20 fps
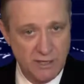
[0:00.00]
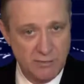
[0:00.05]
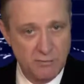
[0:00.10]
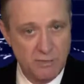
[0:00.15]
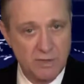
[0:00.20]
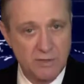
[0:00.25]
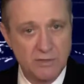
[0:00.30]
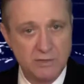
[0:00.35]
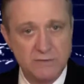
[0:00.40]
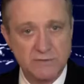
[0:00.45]

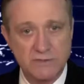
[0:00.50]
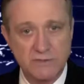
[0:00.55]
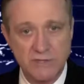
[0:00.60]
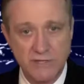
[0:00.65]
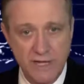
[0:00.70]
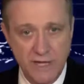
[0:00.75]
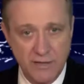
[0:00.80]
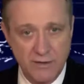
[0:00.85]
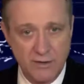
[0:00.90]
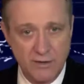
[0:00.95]
because
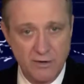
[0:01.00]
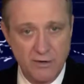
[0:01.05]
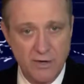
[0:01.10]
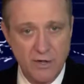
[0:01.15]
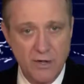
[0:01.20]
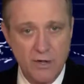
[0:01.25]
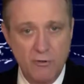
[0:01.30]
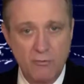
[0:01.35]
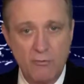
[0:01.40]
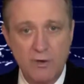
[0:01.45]
together
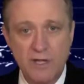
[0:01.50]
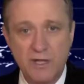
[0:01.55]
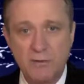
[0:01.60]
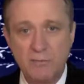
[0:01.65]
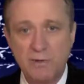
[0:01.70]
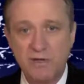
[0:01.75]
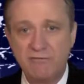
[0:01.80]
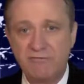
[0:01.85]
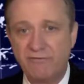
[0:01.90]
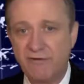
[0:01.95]
we
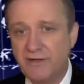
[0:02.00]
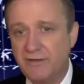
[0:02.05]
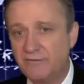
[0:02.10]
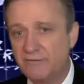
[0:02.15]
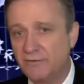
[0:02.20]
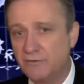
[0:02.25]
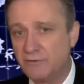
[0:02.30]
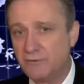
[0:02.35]
can be faithful